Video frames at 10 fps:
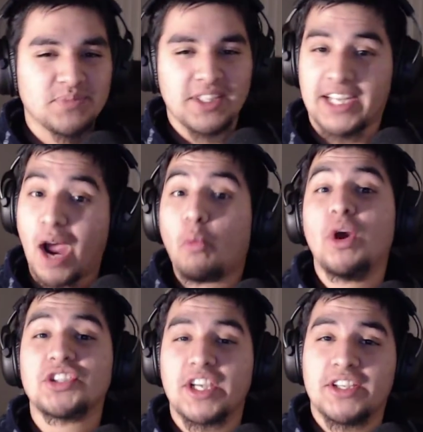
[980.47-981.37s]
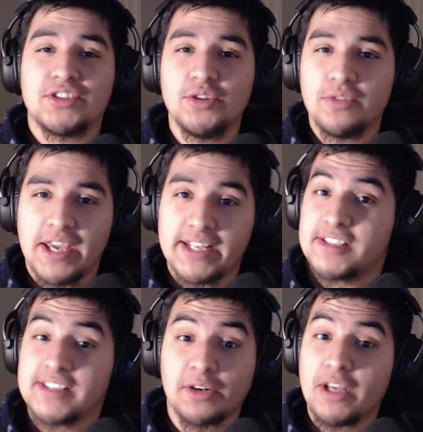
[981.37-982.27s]
Like, I wish I could do that. It's
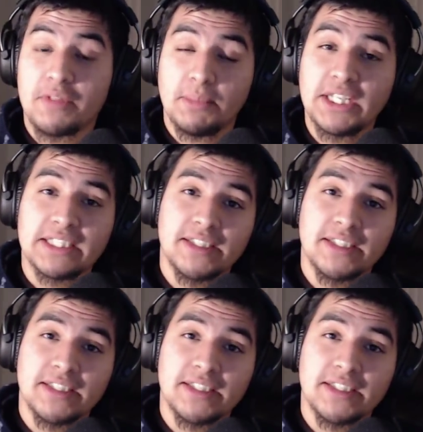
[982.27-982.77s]
just I don't have the money.